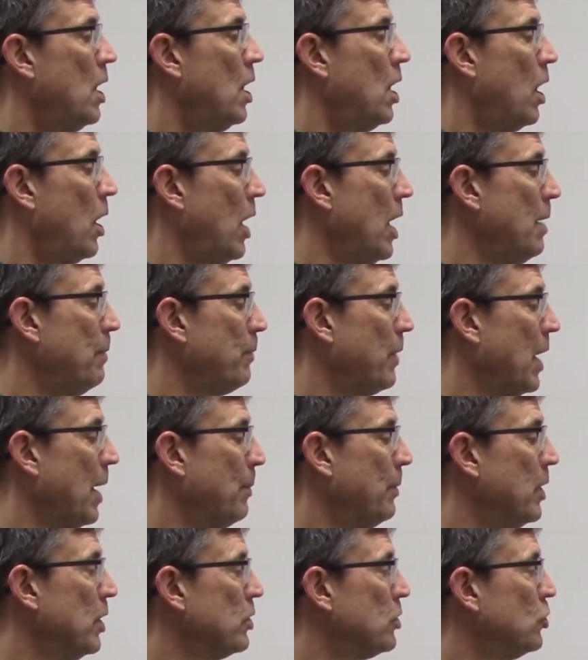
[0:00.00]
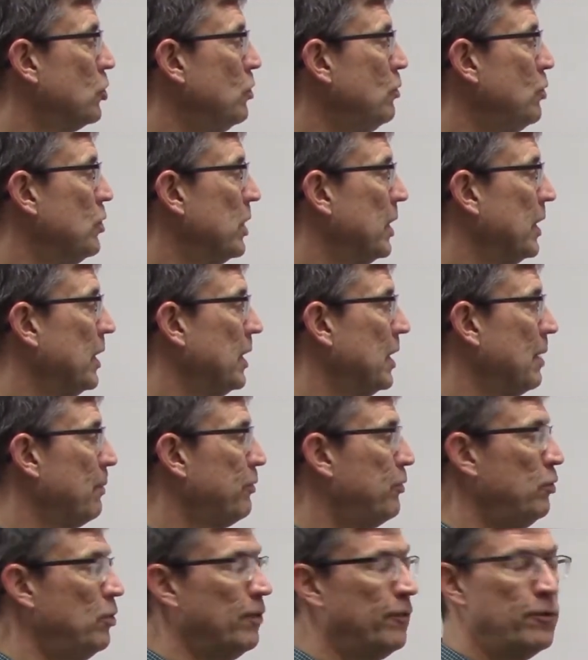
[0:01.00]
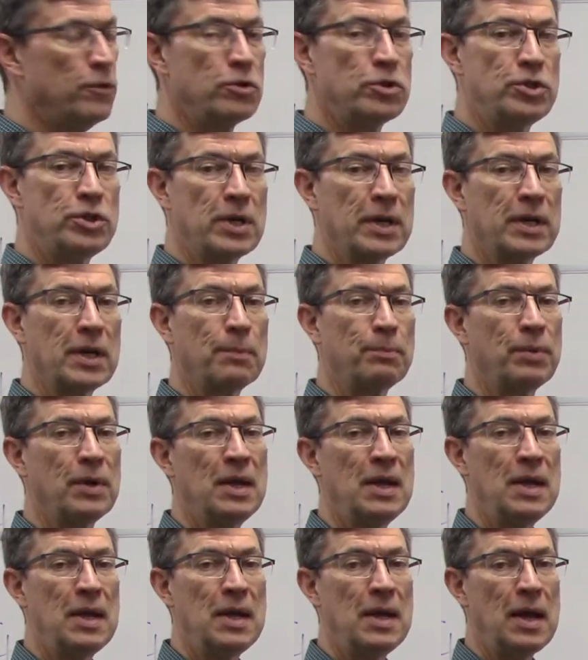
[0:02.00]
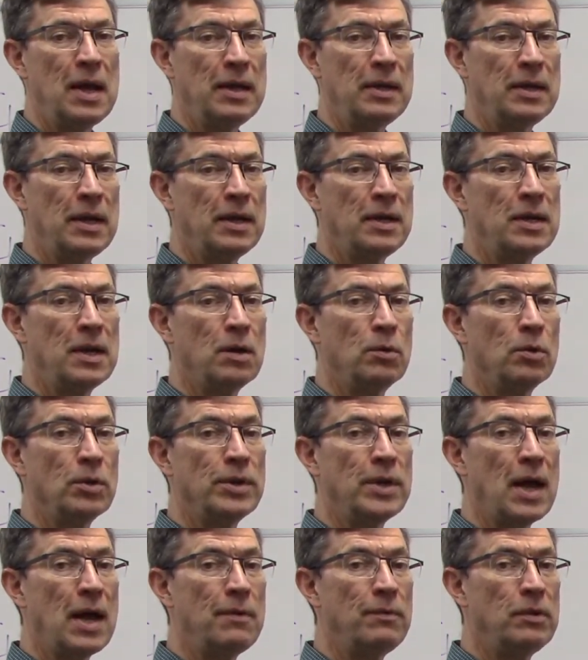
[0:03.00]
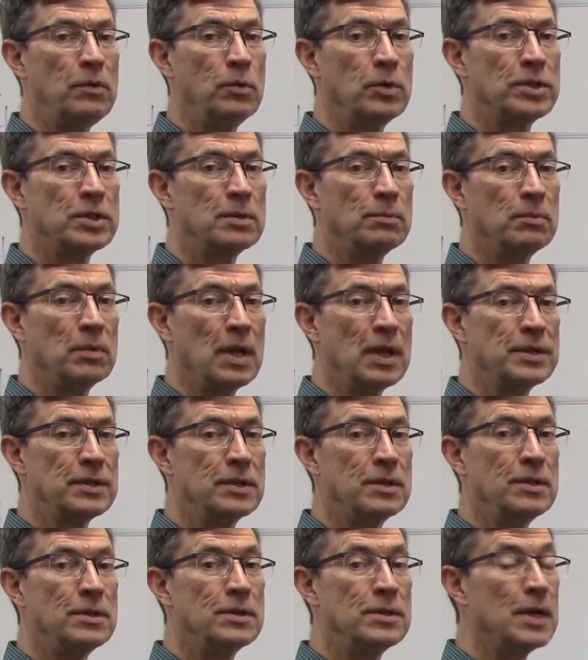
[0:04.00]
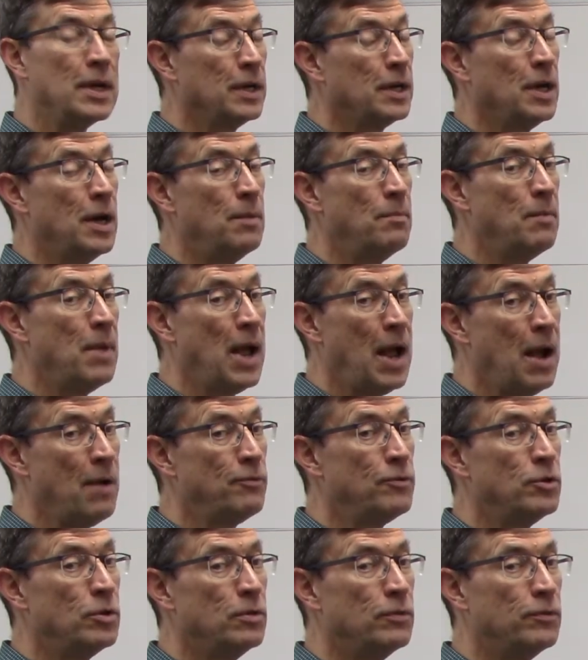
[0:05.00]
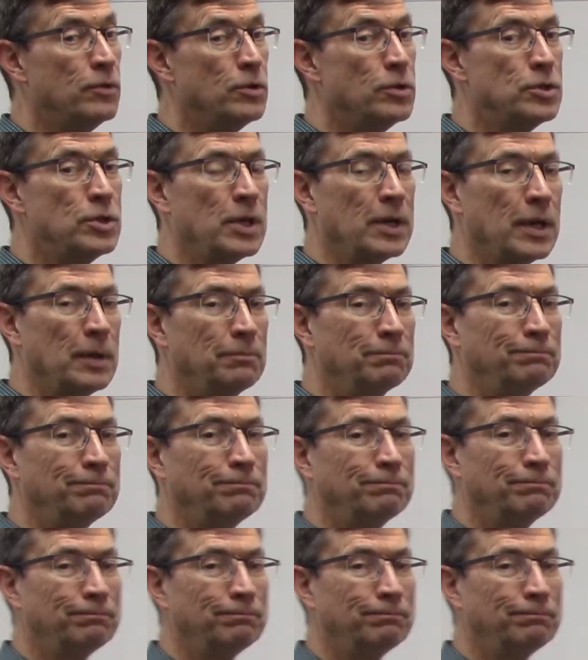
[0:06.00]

All right, but I'm going to assume you can get up through the first checkup, and then uh, we'll dive in with some lessons that come after the first checkup.